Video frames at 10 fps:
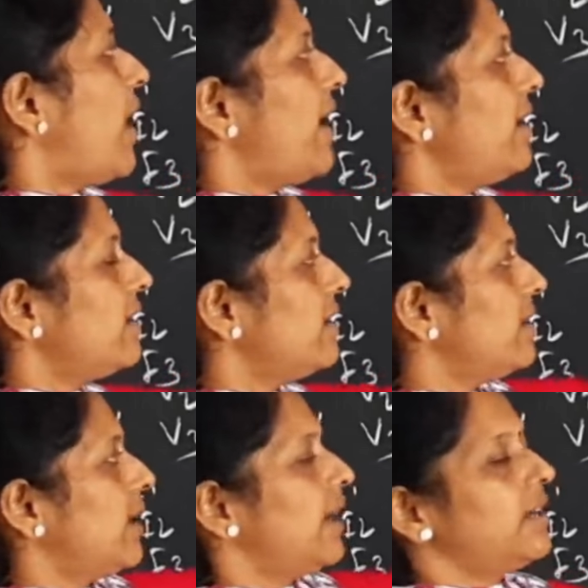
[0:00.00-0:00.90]

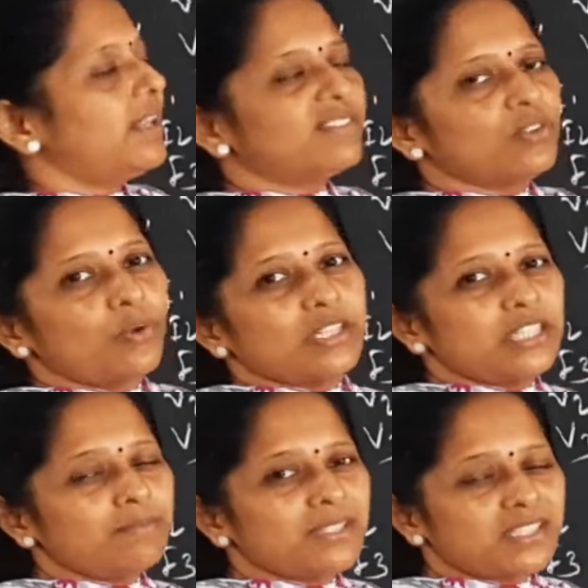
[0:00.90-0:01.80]
iron and also
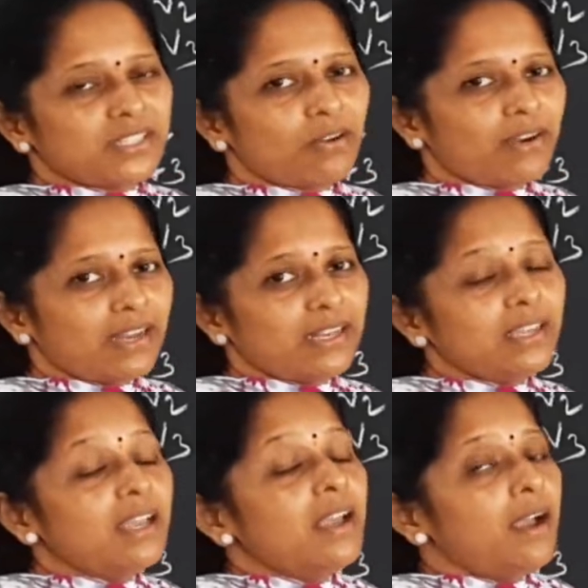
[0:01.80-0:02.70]
washing machine or
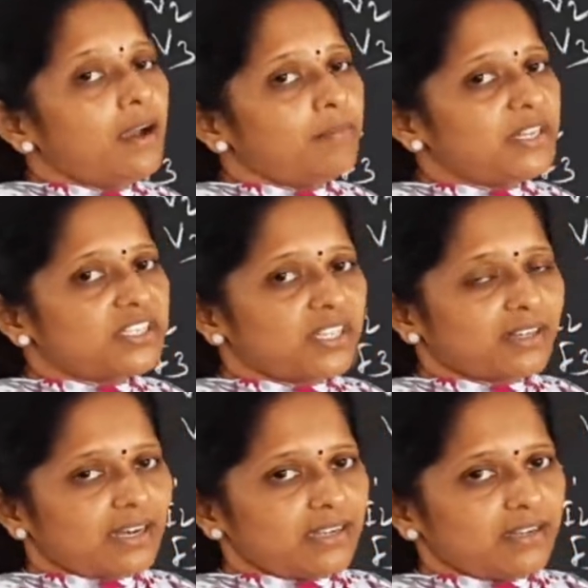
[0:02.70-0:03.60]
any
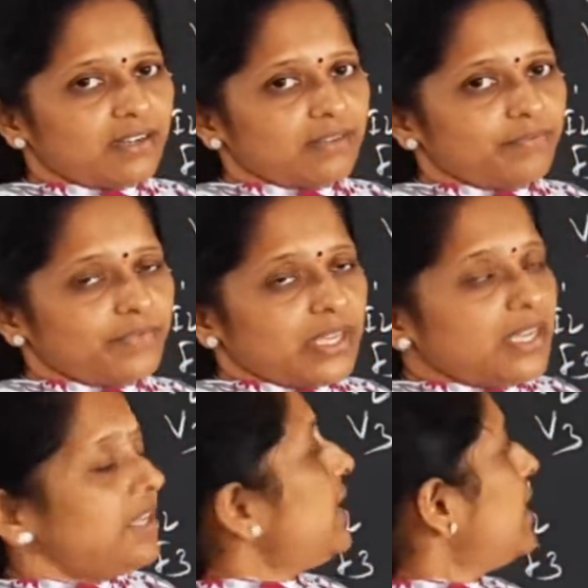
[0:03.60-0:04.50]
mixture grinder,
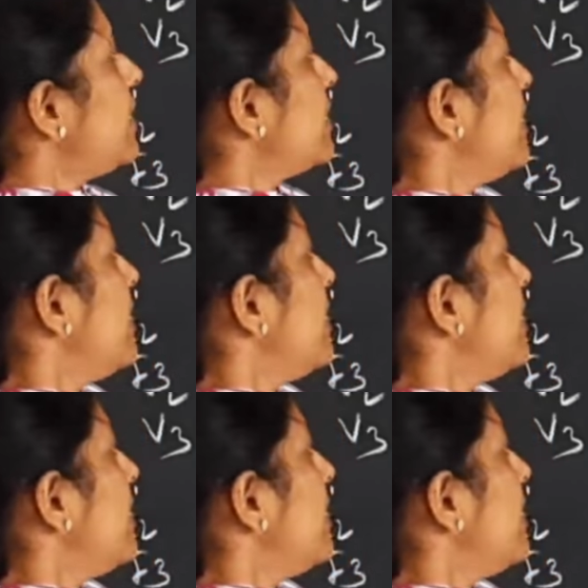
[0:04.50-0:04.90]
here